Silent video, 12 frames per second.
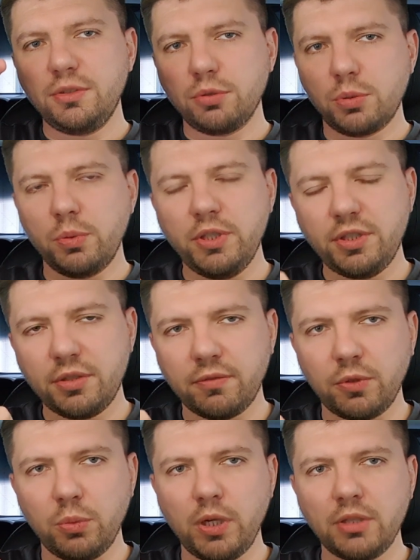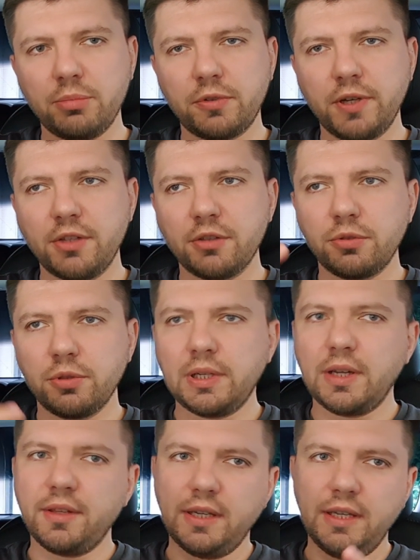to switch from one operator to another,